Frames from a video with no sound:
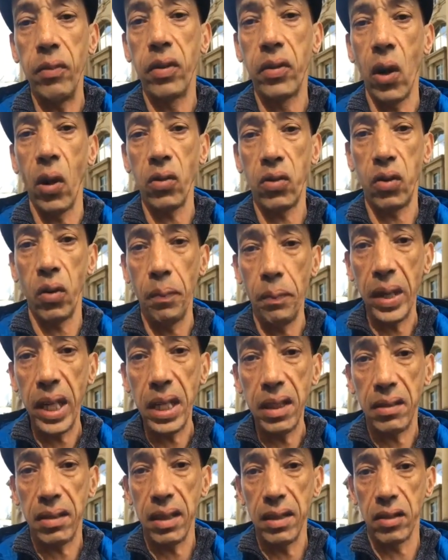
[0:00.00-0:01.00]
We've got some
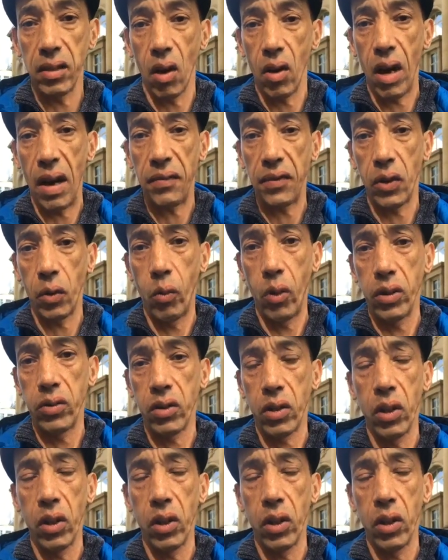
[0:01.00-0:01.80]
meetings on afterwards.